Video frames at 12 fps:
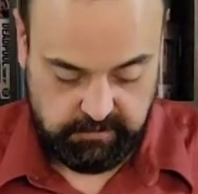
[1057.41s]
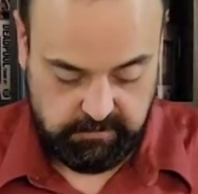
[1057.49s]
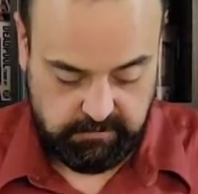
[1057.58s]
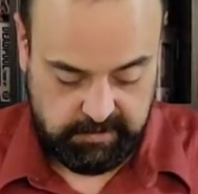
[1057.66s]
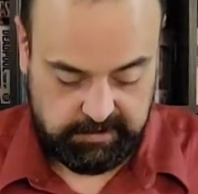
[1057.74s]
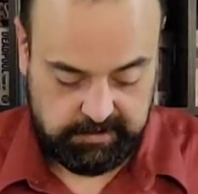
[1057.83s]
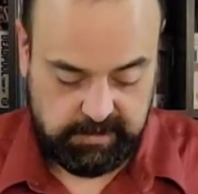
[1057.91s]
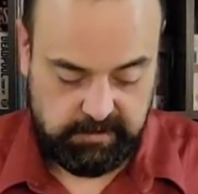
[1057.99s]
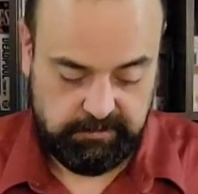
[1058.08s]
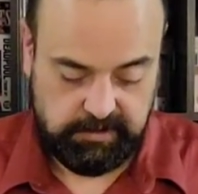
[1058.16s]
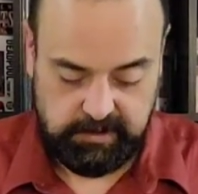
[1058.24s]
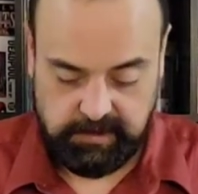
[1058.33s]
Why is that
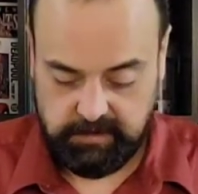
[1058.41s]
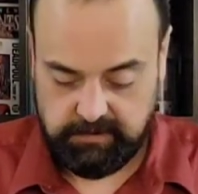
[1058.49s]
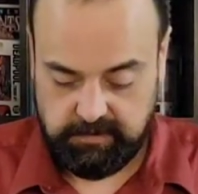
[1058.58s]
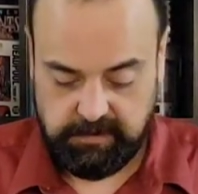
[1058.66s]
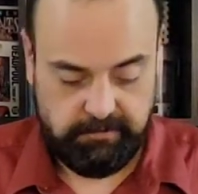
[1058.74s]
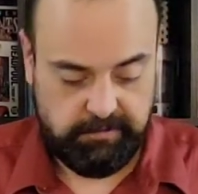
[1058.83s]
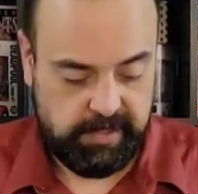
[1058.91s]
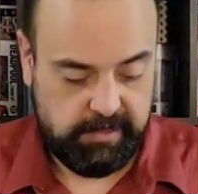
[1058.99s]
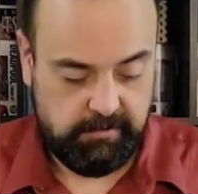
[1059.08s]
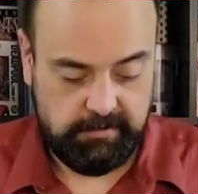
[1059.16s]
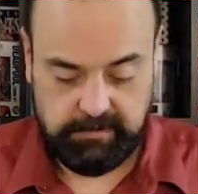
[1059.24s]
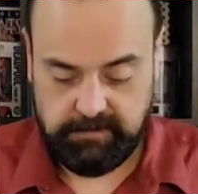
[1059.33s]
upside down and
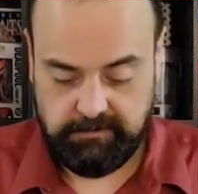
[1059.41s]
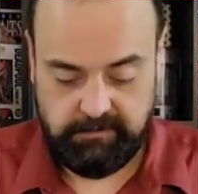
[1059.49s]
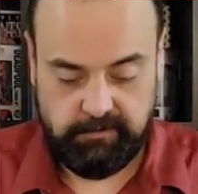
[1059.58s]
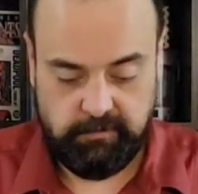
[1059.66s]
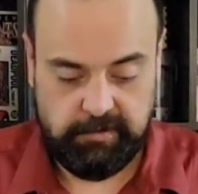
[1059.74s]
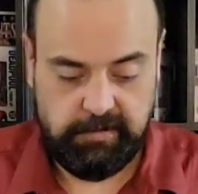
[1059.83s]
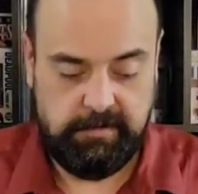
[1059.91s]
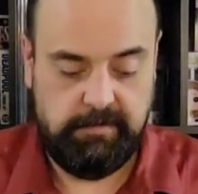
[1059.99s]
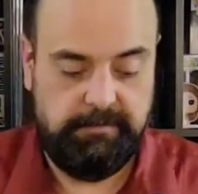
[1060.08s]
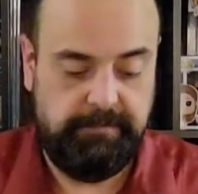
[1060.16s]
backwards for one another?